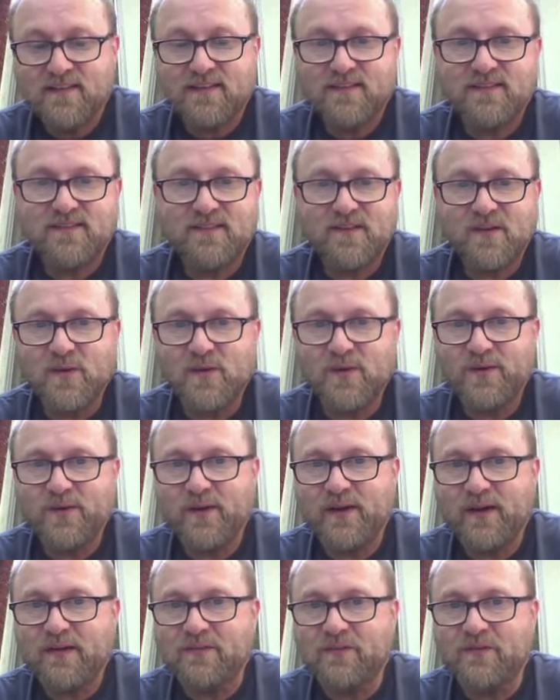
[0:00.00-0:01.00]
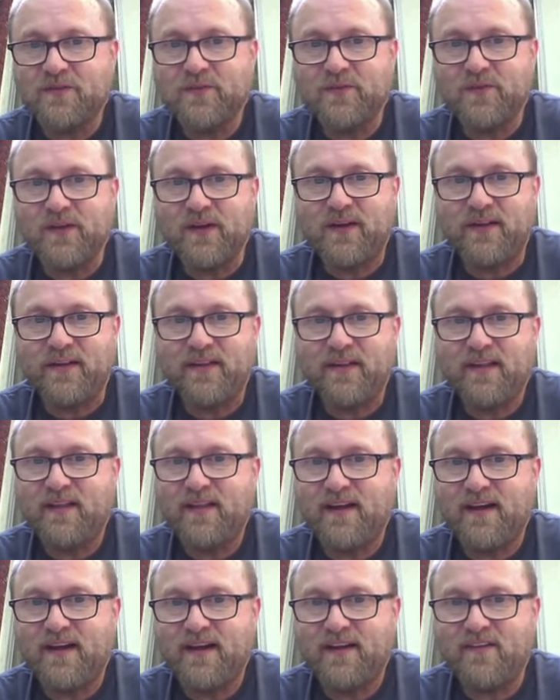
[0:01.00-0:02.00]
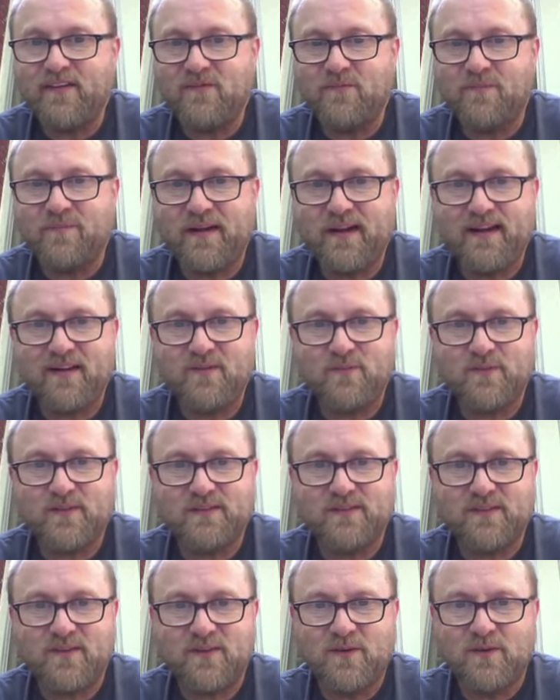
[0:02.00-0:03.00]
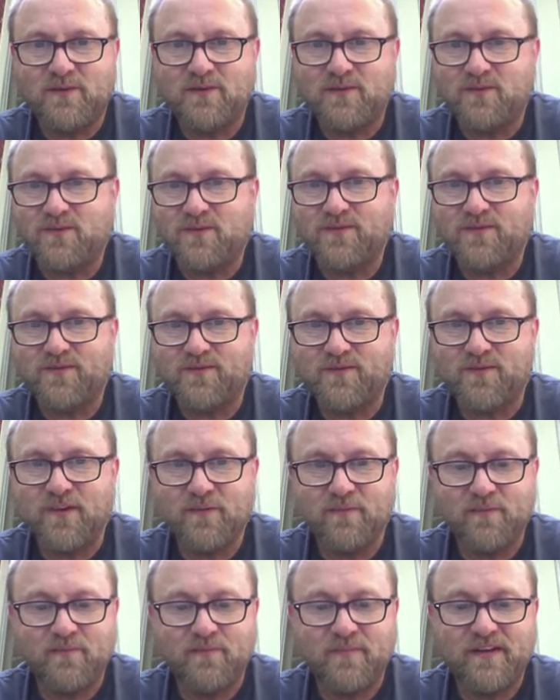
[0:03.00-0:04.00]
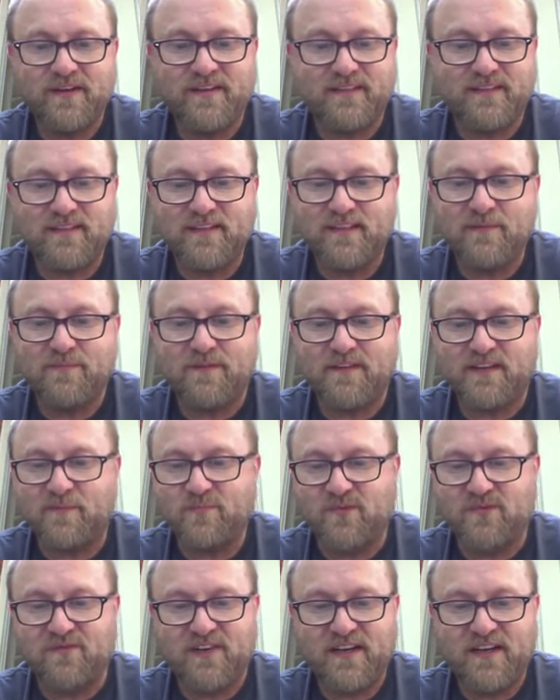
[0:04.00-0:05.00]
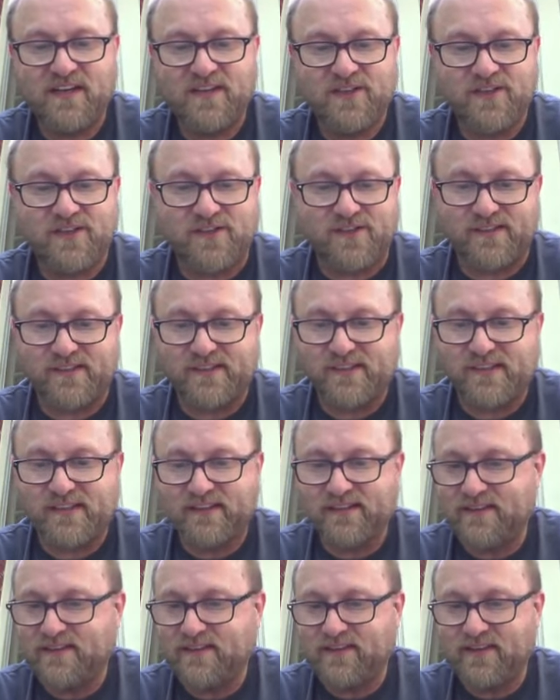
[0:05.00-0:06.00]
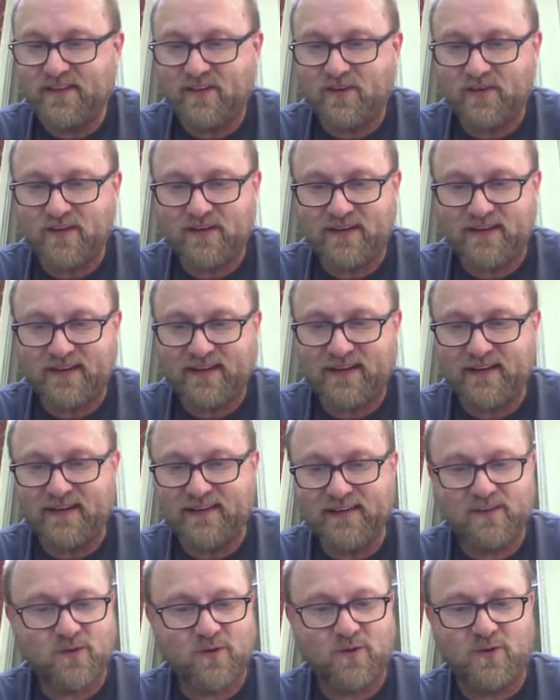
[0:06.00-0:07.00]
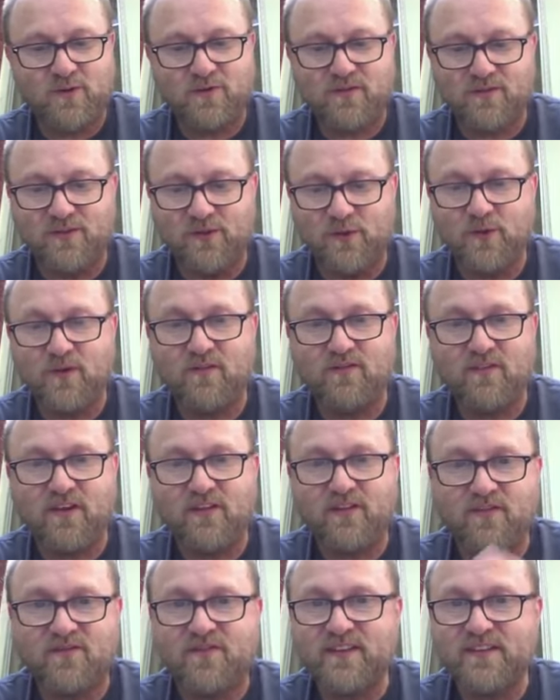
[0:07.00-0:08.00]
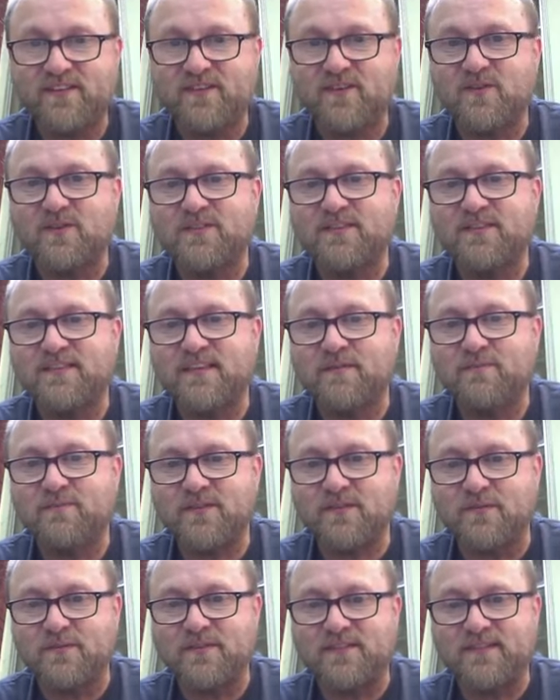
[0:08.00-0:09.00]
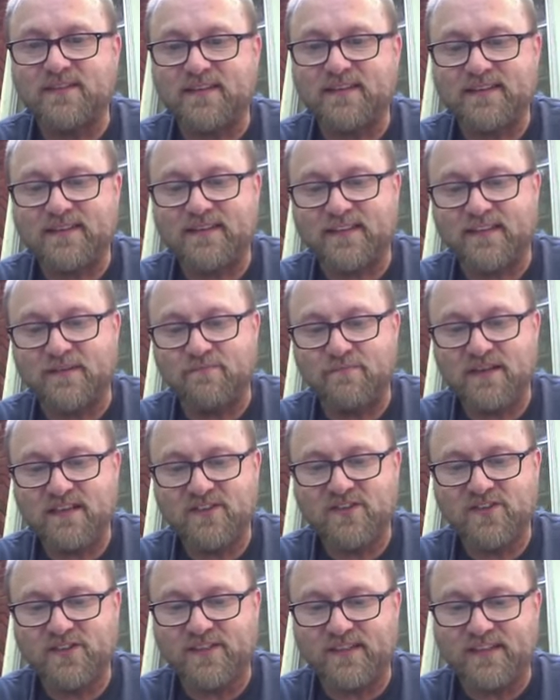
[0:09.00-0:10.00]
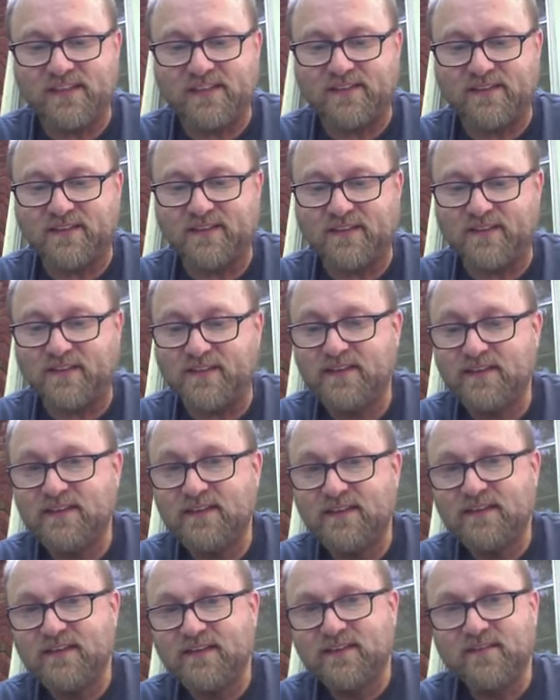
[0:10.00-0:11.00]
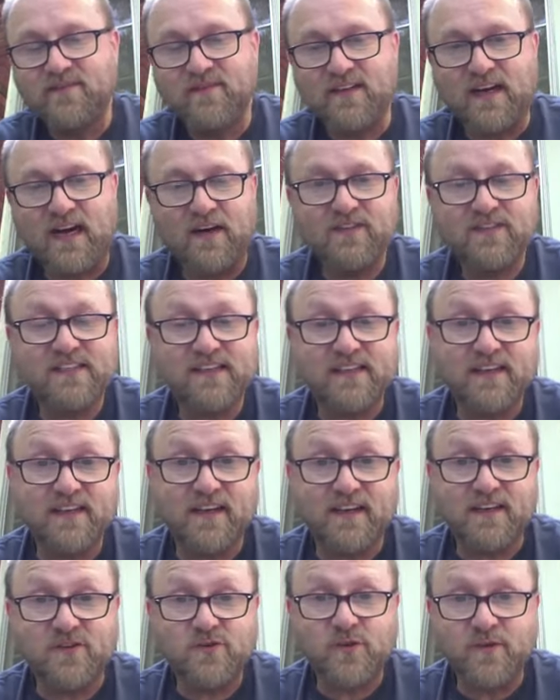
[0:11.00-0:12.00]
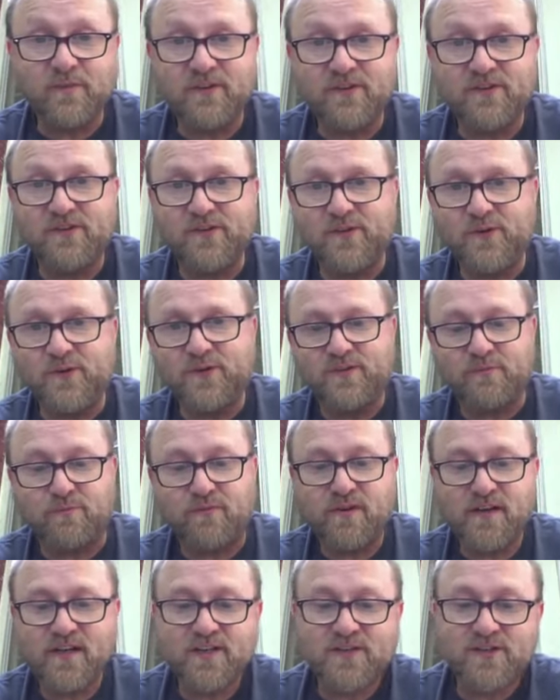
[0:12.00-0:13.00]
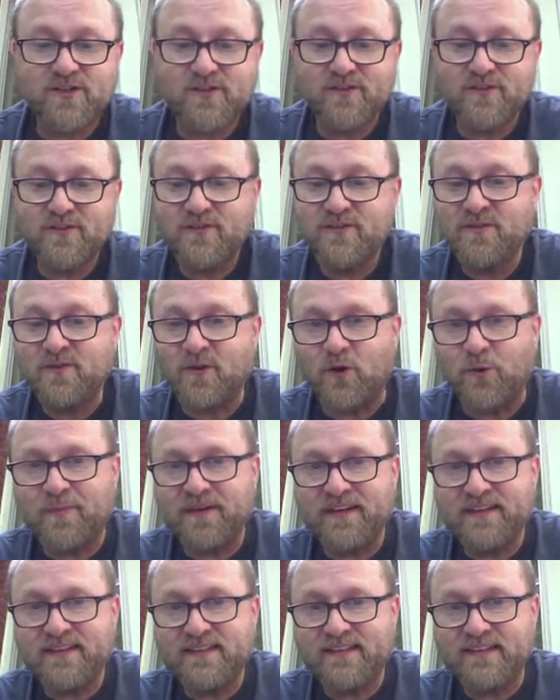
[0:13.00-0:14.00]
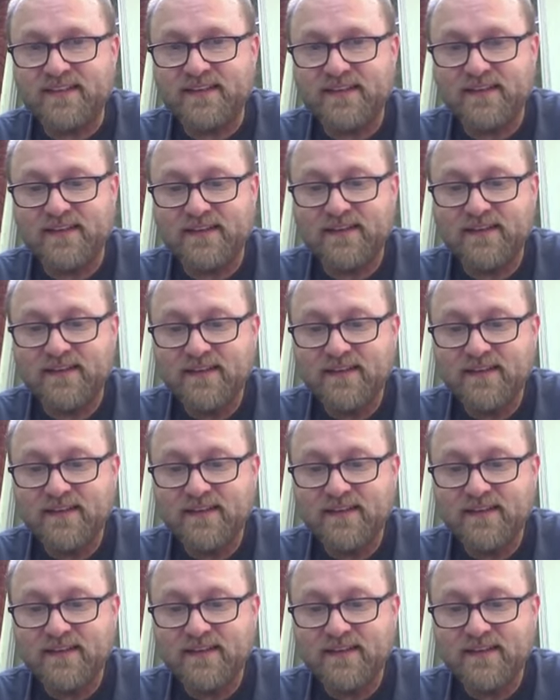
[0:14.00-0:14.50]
So you have a lot of bad results from sleep deprivation, and it can lead to a whole slew of other physical symptoms, right, that they mention in there. Obviously, they contribute to depression, obesity,